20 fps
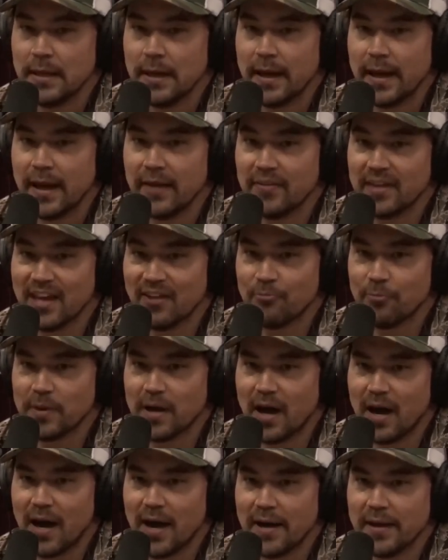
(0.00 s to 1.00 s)
And the
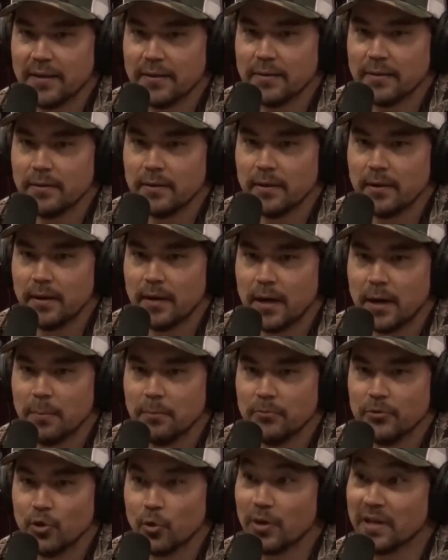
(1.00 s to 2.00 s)
FBI,
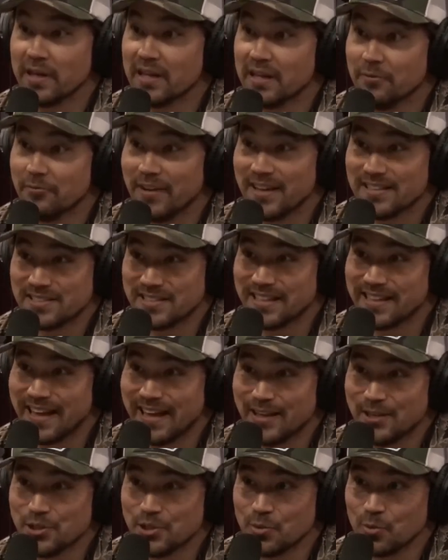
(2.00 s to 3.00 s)
doing an
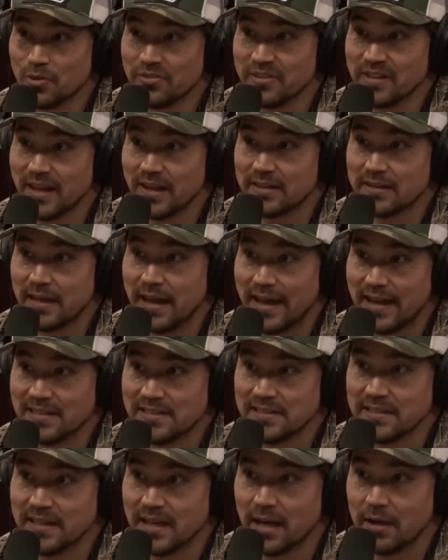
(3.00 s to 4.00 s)
investigation with the
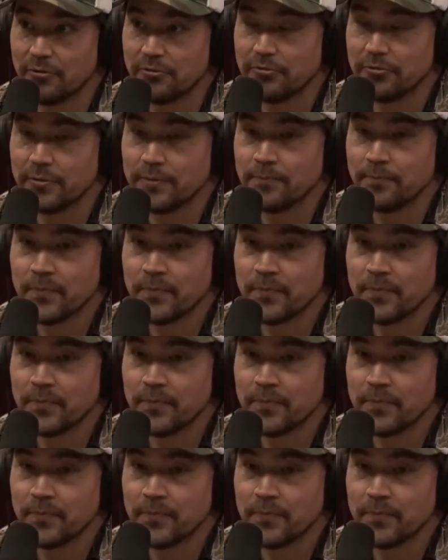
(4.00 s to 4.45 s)
ATF,